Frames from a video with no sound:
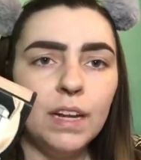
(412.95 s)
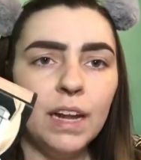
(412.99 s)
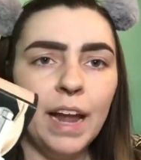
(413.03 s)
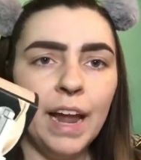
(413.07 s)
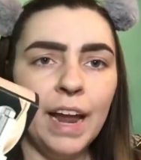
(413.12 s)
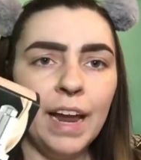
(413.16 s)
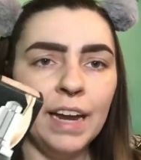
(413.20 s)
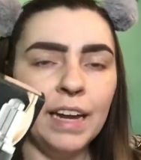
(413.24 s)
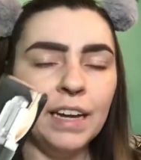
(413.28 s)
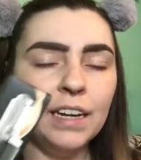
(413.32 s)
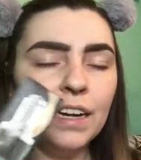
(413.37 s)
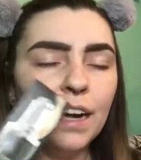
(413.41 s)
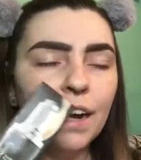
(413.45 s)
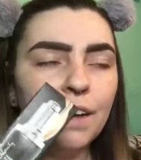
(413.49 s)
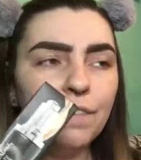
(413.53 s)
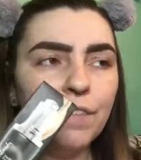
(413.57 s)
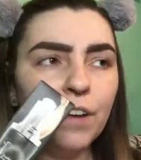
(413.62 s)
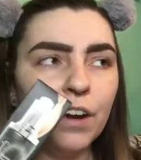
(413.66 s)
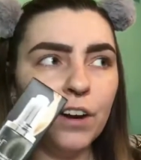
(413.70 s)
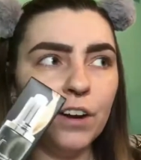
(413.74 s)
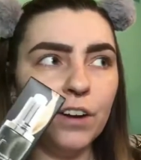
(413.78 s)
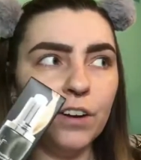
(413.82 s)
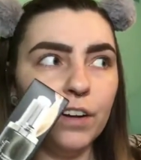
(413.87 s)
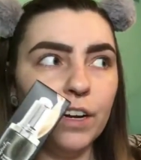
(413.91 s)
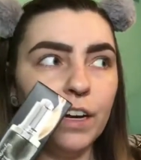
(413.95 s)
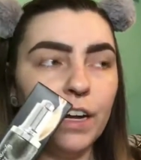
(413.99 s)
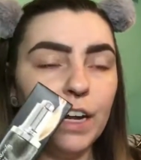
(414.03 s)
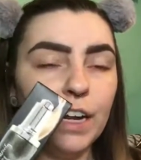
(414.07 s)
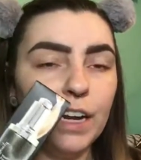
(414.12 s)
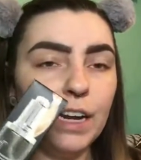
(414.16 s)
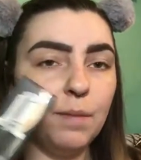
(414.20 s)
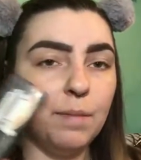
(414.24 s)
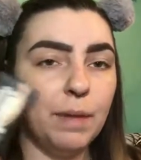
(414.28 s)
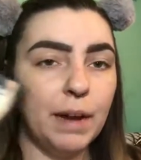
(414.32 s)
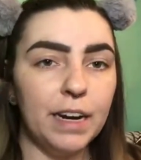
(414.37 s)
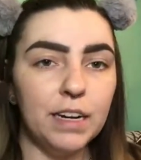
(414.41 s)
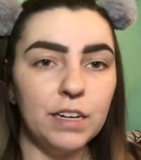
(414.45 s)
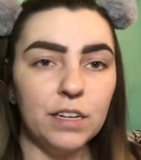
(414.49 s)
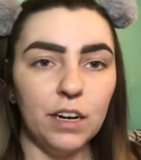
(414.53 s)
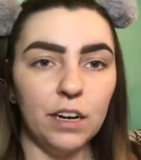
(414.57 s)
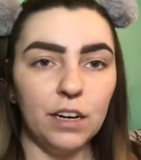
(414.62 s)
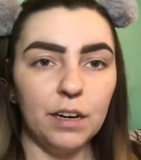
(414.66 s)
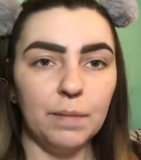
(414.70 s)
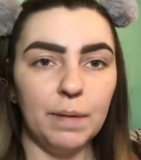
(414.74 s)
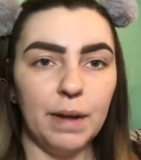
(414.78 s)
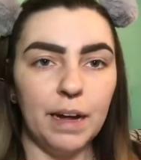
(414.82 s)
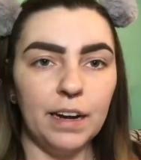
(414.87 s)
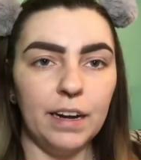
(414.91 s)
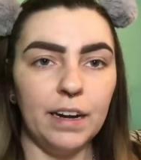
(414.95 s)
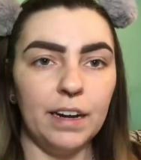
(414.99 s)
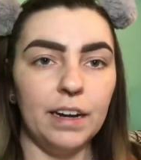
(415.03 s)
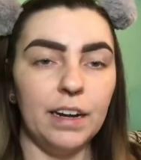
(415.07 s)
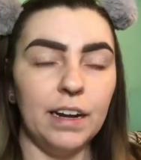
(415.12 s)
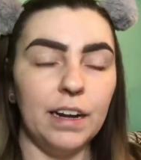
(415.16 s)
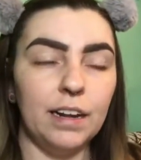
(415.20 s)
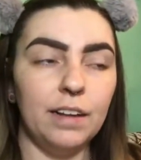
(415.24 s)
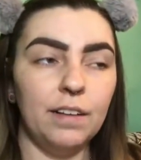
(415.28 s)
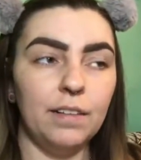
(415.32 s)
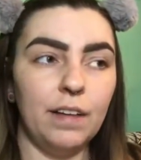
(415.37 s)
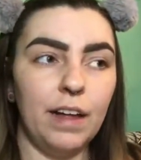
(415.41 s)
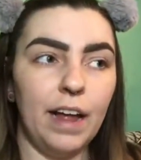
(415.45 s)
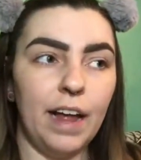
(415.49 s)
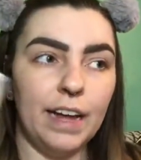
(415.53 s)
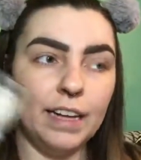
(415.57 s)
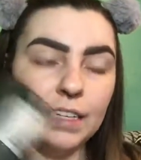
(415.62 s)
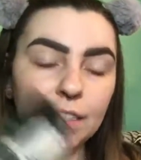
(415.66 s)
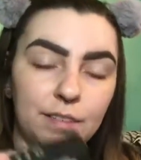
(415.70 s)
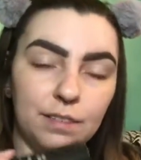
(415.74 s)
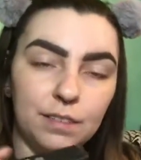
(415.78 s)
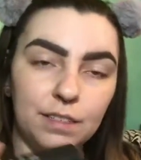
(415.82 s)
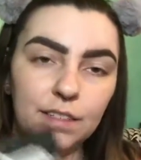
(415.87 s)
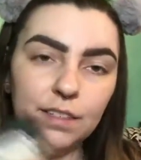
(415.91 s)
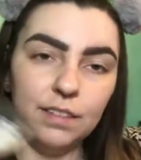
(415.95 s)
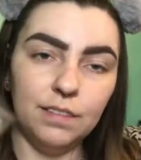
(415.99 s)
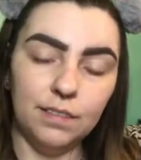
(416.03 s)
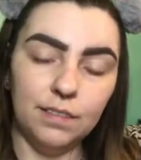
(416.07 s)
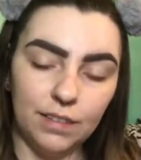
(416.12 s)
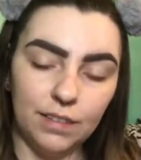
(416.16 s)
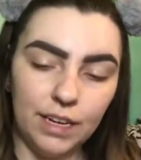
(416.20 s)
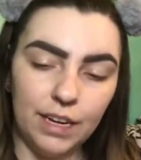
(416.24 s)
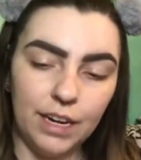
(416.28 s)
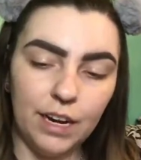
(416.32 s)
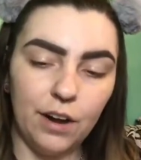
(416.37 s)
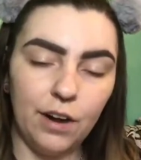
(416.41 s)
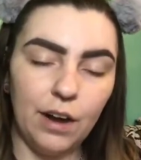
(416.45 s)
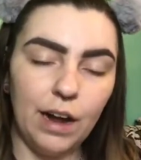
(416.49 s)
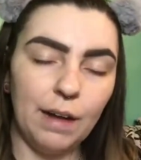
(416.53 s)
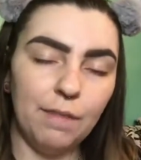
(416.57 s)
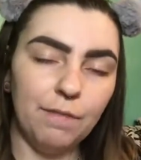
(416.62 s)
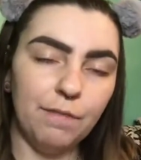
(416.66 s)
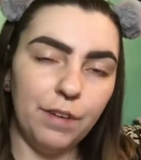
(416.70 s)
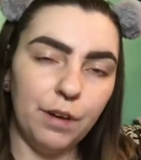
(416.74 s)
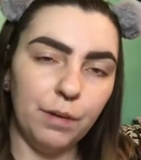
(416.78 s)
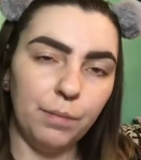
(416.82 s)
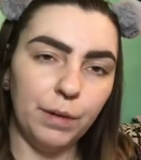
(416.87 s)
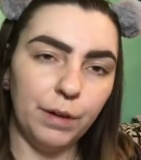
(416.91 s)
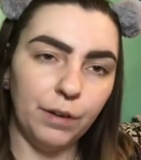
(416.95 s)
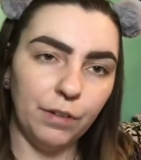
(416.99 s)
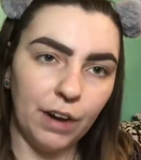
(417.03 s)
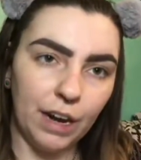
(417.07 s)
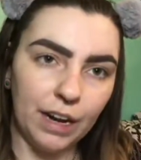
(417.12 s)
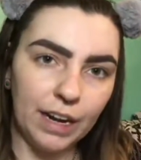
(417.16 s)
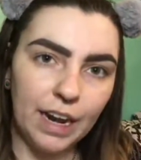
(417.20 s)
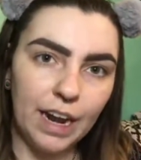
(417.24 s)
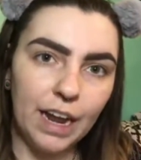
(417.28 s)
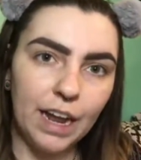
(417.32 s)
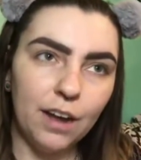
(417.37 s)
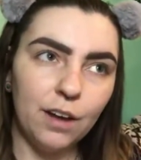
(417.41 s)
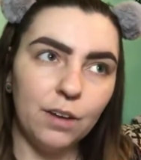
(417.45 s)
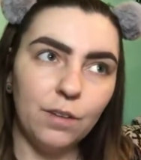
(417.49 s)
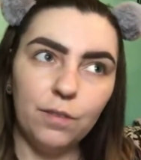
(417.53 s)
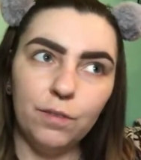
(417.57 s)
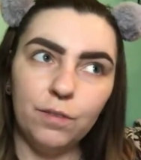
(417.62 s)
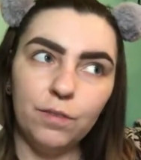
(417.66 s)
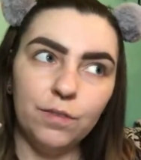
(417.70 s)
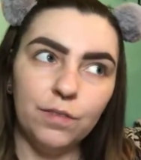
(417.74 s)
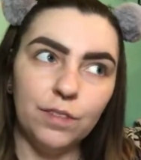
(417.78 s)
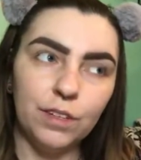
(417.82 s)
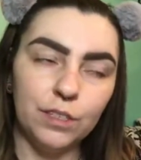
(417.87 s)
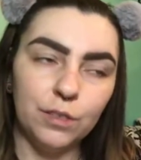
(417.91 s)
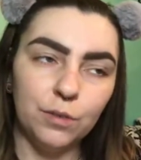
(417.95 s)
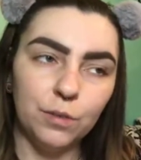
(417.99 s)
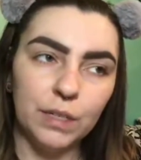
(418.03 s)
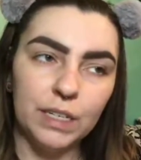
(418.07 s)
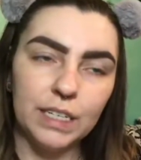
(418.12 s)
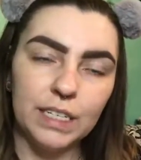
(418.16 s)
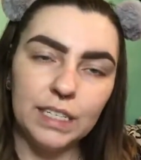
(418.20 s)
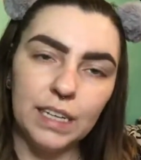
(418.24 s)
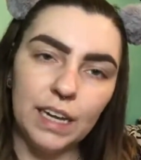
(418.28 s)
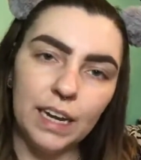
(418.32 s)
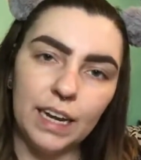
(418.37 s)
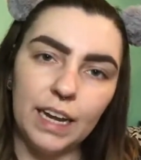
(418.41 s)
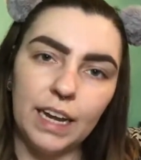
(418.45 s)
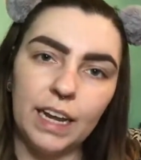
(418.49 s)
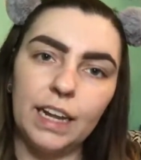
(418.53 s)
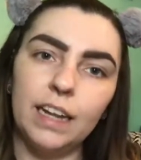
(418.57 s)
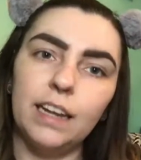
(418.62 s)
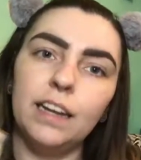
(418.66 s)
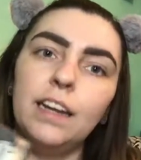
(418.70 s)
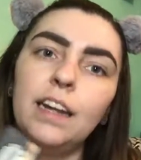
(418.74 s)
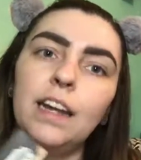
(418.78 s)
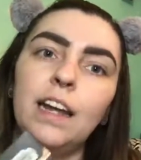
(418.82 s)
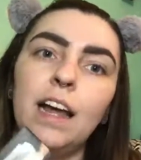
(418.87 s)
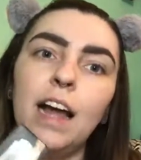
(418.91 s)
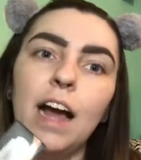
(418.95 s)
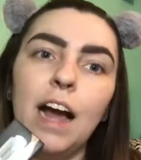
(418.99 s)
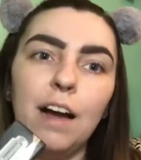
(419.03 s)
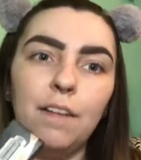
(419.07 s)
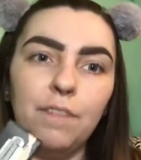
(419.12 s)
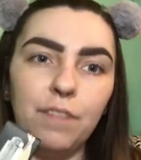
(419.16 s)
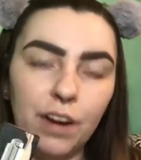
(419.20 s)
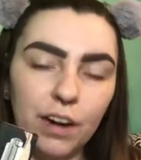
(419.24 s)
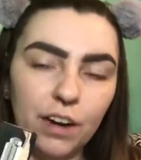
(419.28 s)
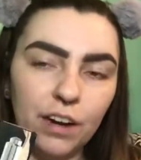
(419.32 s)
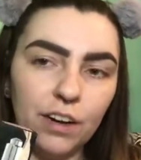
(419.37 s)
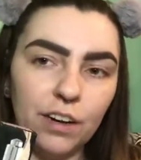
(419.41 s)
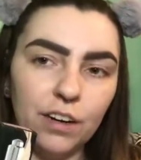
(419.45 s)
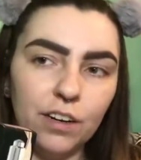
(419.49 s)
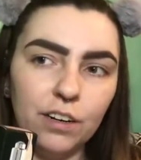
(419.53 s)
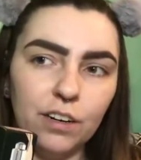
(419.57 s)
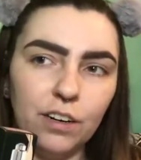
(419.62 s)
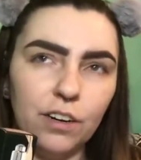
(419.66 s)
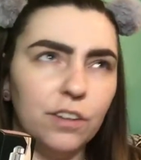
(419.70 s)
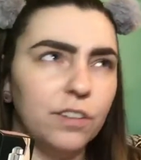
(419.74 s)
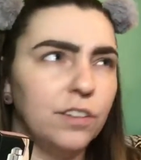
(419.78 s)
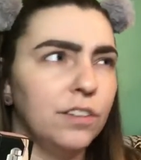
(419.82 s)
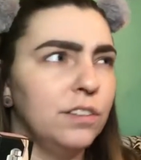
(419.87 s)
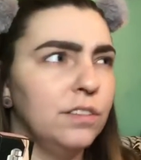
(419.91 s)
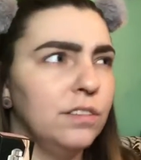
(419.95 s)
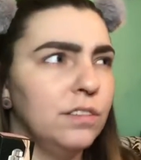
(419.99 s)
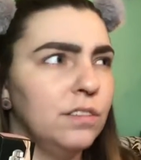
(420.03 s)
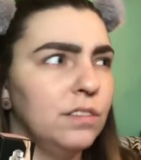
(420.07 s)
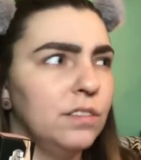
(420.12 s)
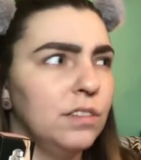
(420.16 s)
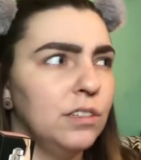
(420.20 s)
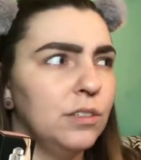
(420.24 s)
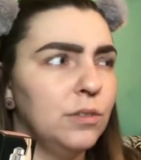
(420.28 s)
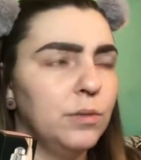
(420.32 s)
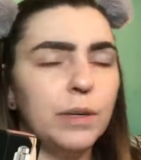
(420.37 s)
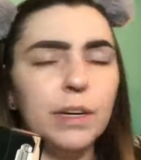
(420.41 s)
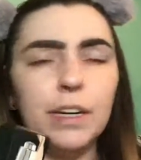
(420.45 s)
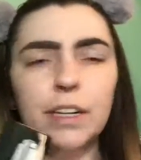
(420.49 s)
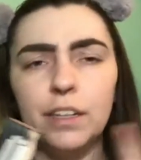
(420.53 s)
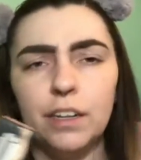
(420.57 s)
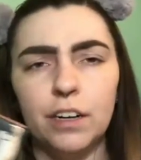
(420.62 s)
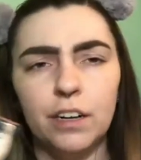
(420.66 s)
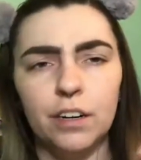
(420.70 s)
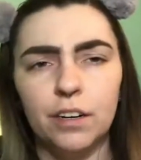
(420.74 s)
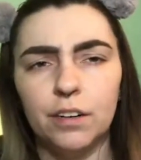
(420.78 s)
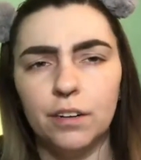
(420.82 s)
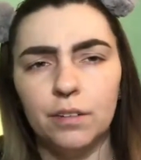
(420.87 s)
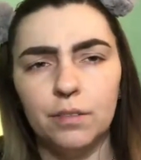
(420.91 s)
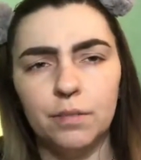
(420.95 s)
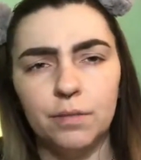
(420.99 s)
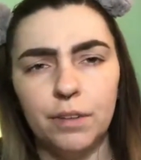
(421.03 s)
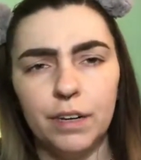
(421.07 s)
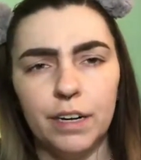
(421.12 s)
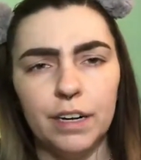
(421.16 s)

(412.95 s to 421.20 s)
And I've not heard anybody talk about it. As you know, I'm filming right now, the 22nd. I've not heard, or the 23rd,